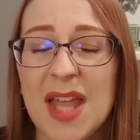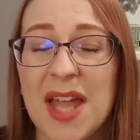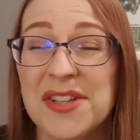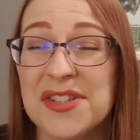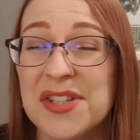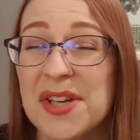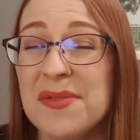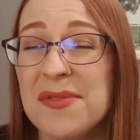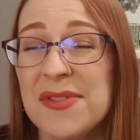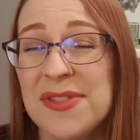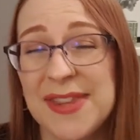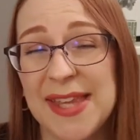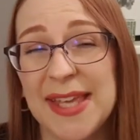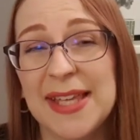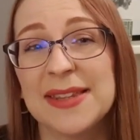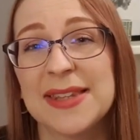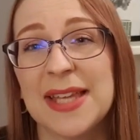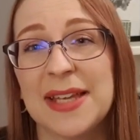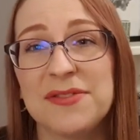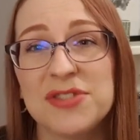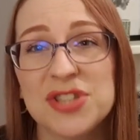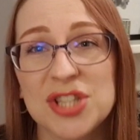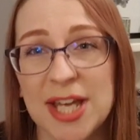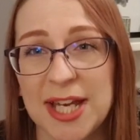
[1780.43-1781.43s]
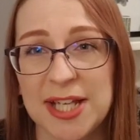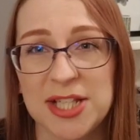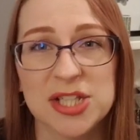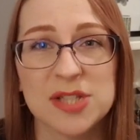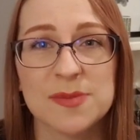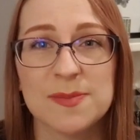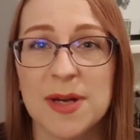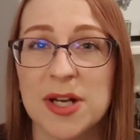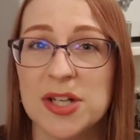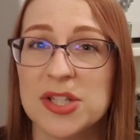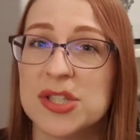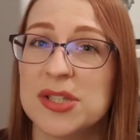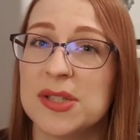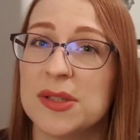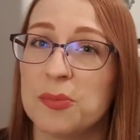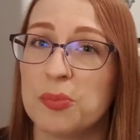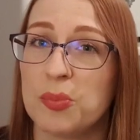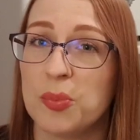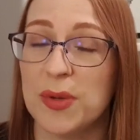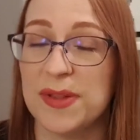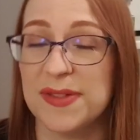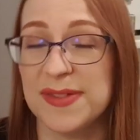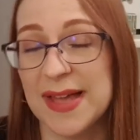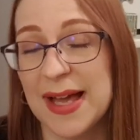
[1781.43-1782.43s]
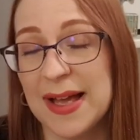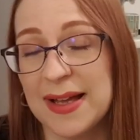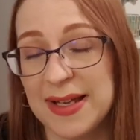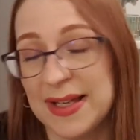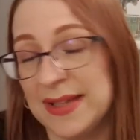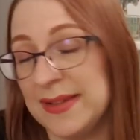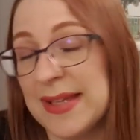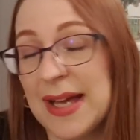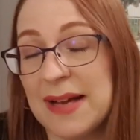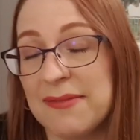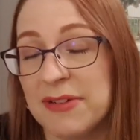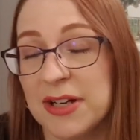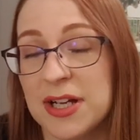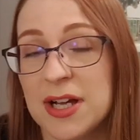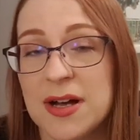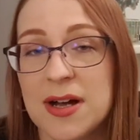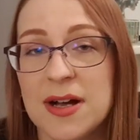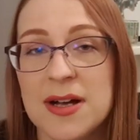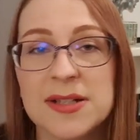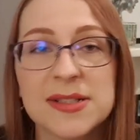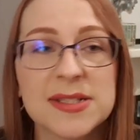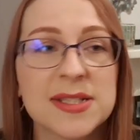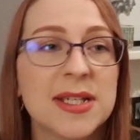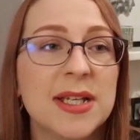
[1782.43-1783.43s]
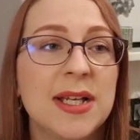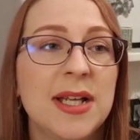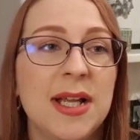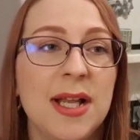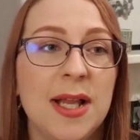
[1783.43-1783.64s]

I don't think they've changed much with that in that regard,